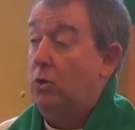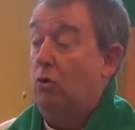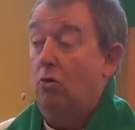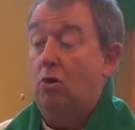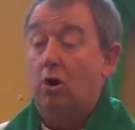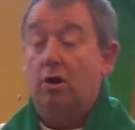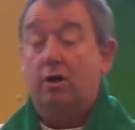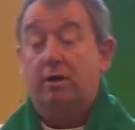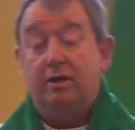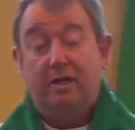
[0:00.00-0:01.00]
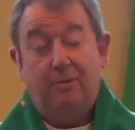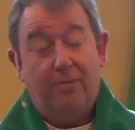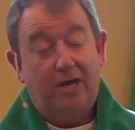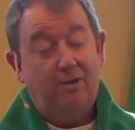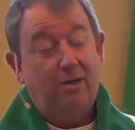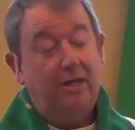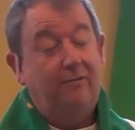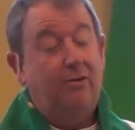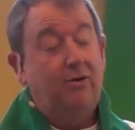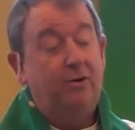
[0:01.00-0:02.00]
Or, you better
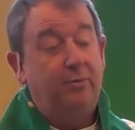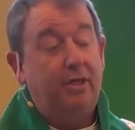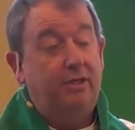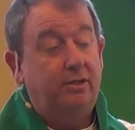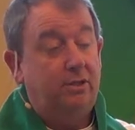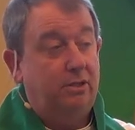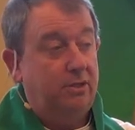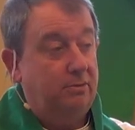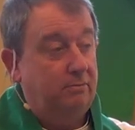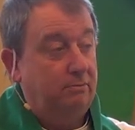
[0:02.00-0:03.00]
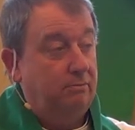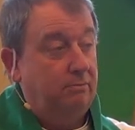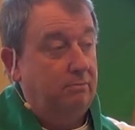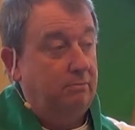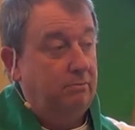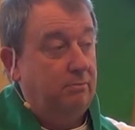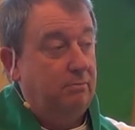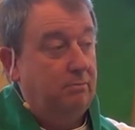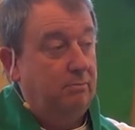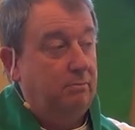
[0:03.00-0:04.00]
leave her in peace.
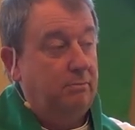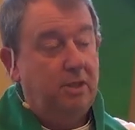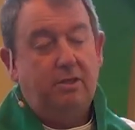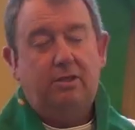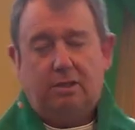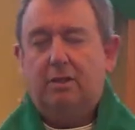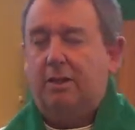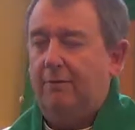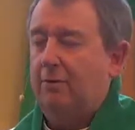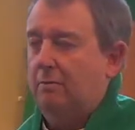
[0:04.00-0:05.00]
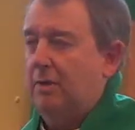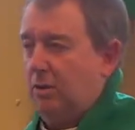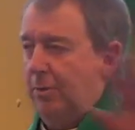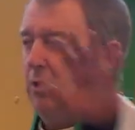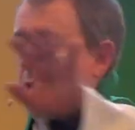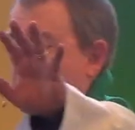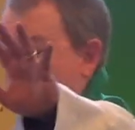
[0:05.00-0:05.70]
Just leave her. It'll be all